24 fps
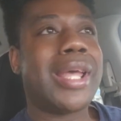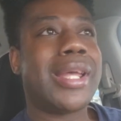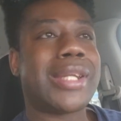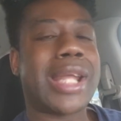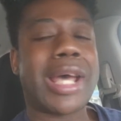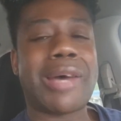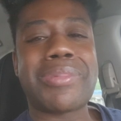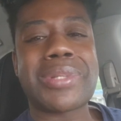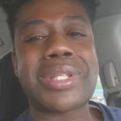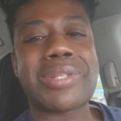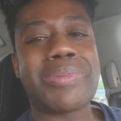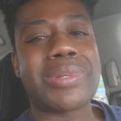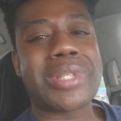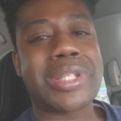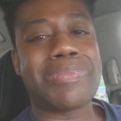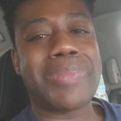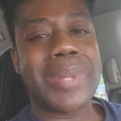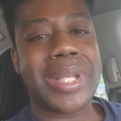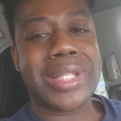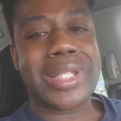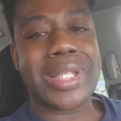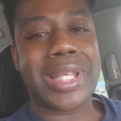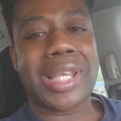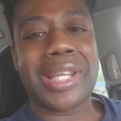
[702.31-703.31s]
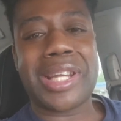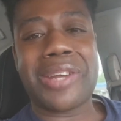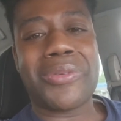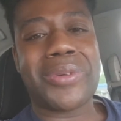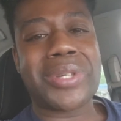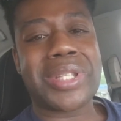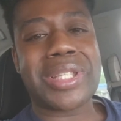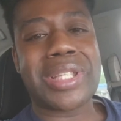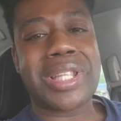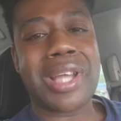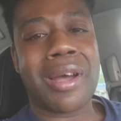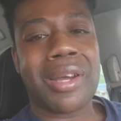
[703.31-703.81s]
That was what's missing. No
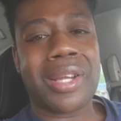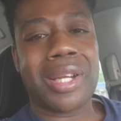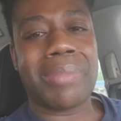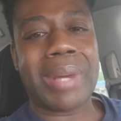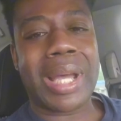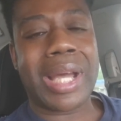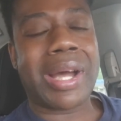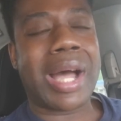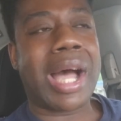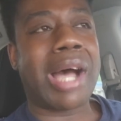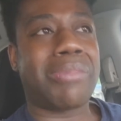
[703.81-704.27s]
one's talking about.